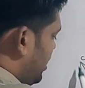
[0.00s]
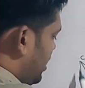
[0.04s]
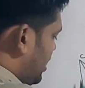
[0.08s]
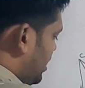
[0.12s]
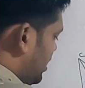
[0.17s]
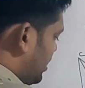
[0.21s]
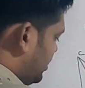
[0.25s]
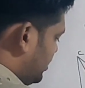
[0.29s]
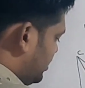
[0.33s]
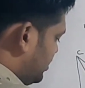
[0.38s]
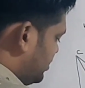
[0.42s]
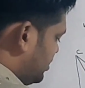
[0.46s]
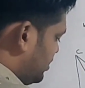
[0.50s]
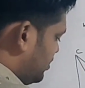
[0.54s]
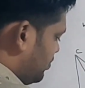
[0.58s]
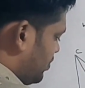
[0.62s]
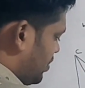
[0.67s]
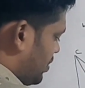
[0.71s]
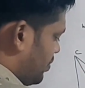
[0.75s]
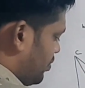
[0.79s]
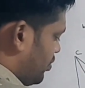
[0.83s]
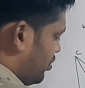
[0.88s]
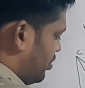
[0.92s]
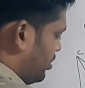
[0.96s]
and this is
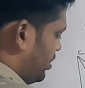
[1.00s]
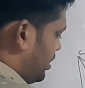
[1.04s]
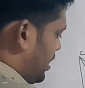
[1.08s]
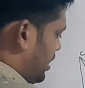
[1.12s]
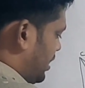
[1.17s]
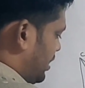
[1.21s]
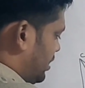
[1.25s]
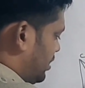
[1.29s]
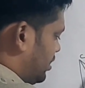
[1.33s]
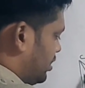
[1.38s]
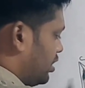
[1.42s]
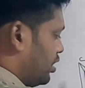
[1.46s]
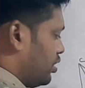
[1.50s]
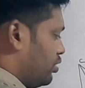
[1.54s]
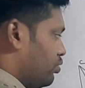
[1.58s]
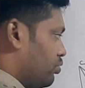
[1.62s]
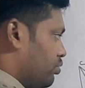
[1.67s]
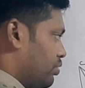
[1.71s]
one more triangle. There are 2